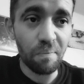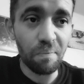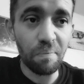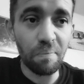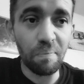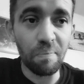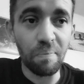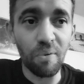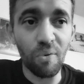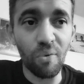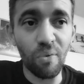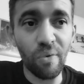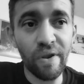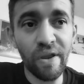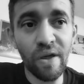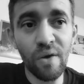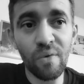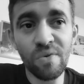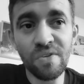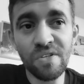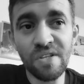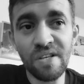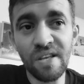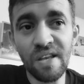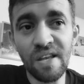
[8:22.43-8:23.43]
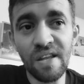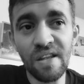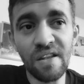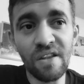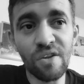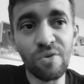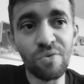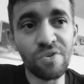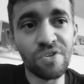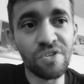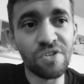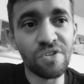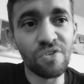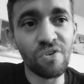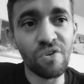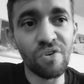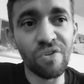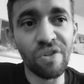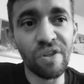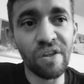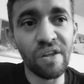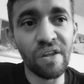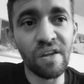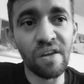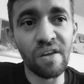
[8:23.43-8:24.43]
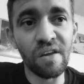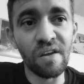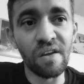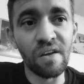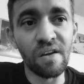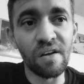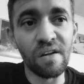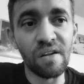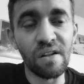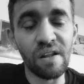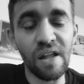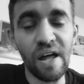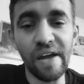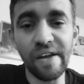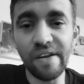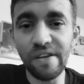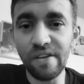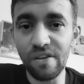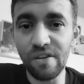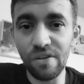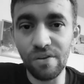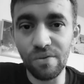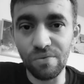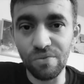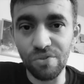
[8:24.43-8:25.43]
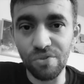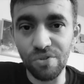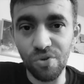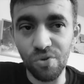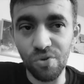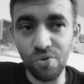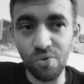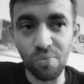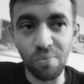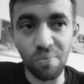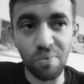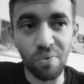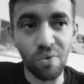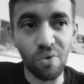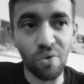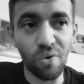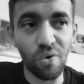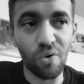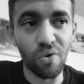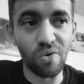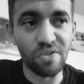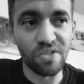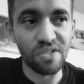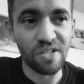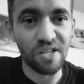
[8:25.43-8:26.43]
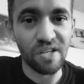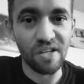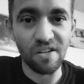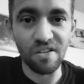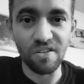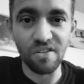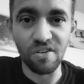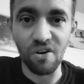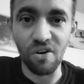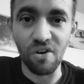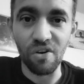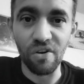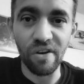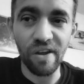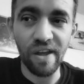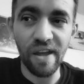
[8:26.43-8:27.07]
But when I was a kid, there was nothing like YouTube or TikTok,